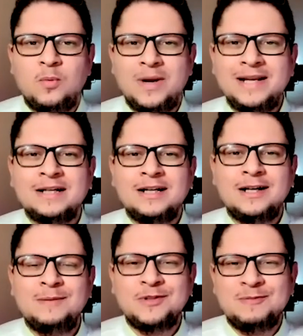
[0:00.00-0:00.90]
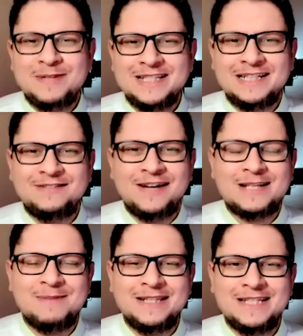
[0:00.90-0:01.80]
Welcome to the Medical Device
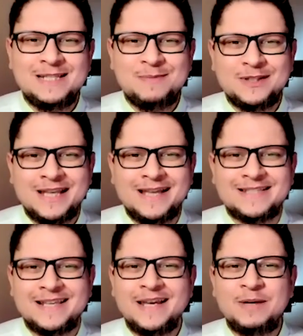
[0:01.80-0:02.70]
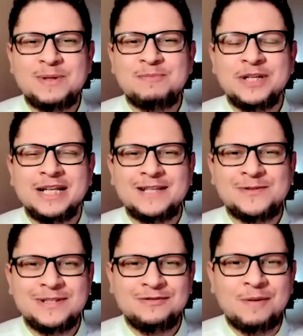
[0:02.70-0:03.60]
Made Easy podcast. Here is Munir
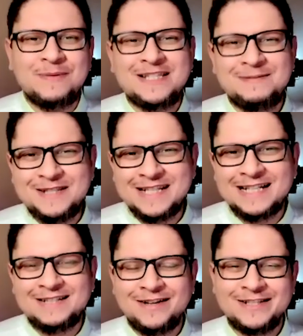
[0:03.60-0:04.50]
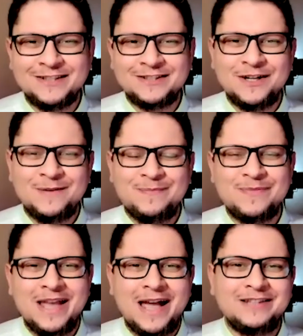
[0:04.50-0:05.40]
Lazouzi from easymedicaldevice.com.
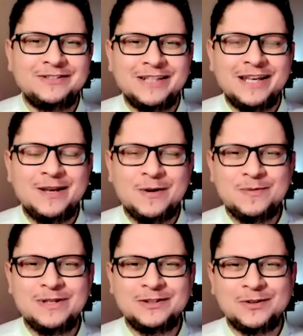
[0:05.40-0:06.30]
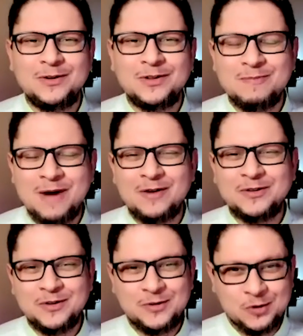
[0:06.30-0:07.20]
And today we'll talk
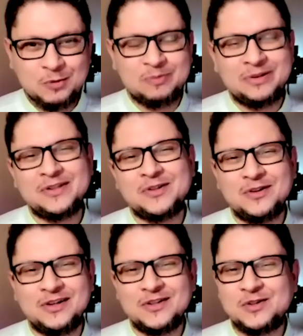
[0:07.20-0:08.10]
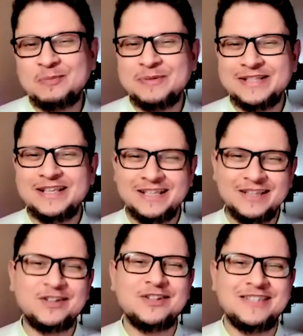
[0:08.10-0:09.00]
about a soup. So a soup is
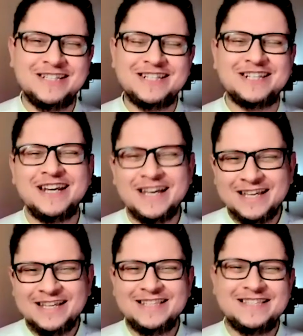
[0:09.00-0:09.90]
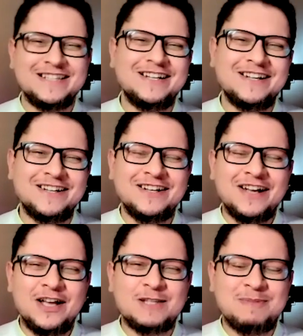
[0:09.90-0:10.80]
not a dish, is a
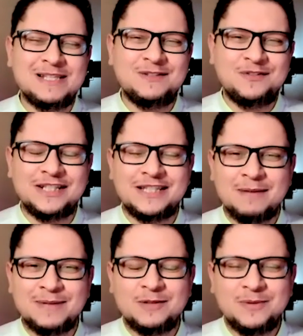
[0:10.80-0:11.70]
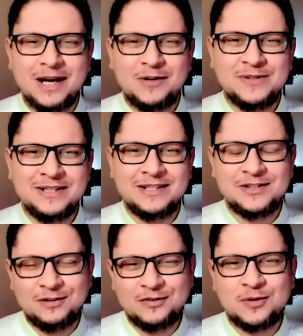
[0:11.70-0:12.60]
specific term that we are using in
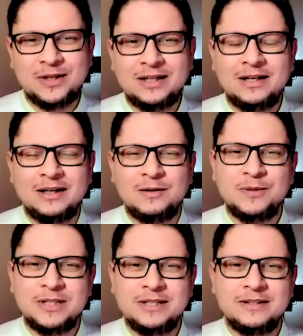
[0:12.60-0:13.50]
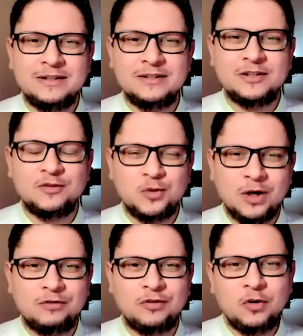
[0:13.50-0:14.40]
software, which is software
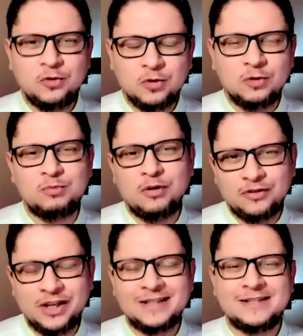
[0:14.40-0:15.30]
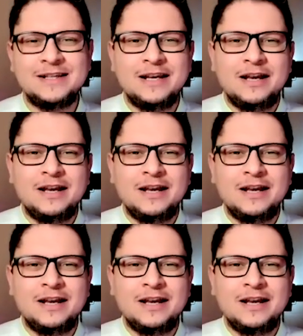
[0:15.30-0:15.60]
of unknown provenance.